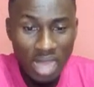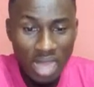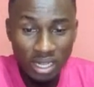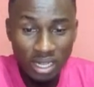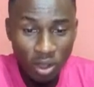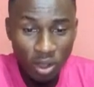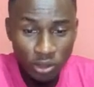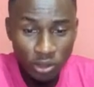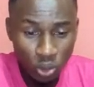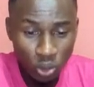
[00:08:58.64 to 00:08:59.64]
and
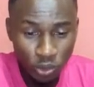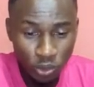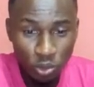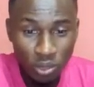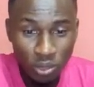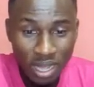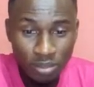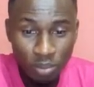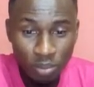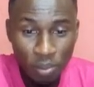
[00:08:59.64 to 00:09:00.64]
also you could add
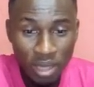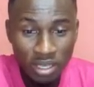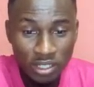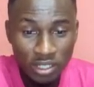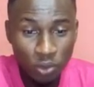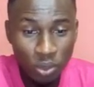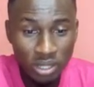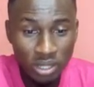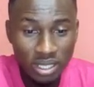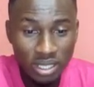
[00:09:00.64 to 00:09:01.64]
more panels if you
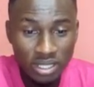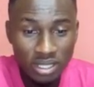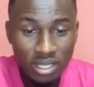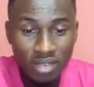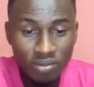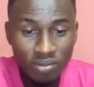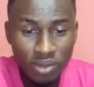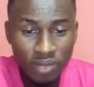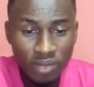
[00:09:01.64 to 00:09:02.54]
wanted. Oh,